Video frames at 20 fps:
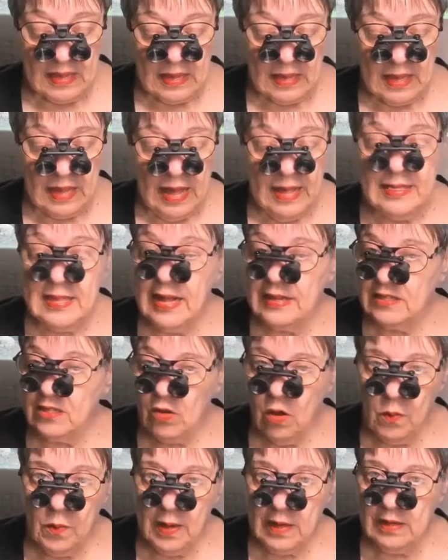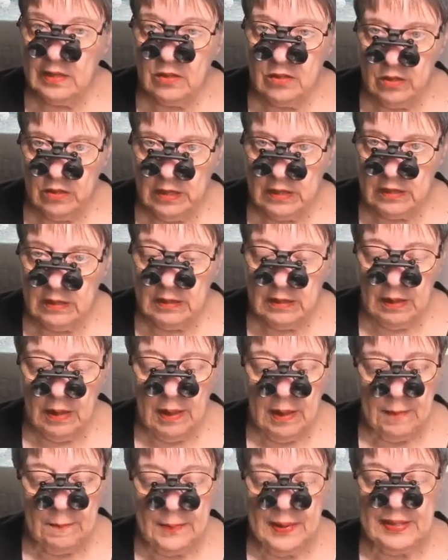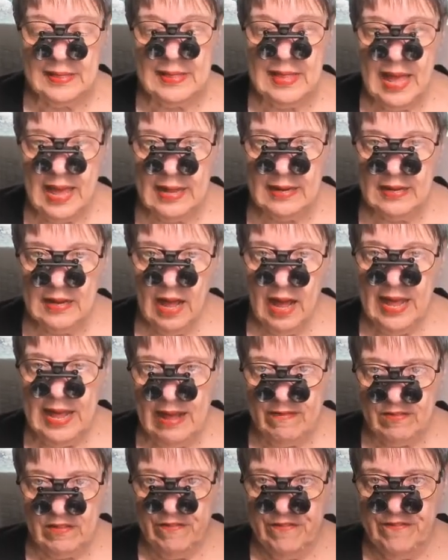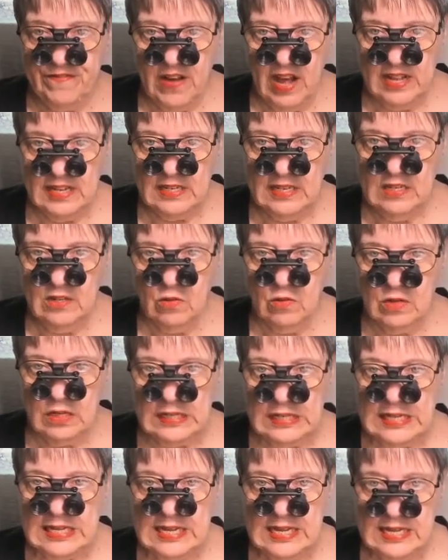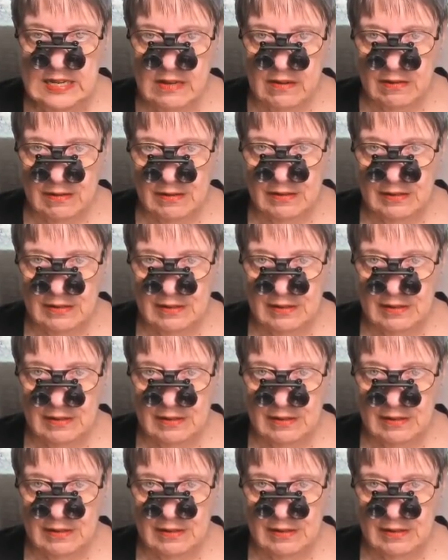And that's all well and good. But then I have to find it on here.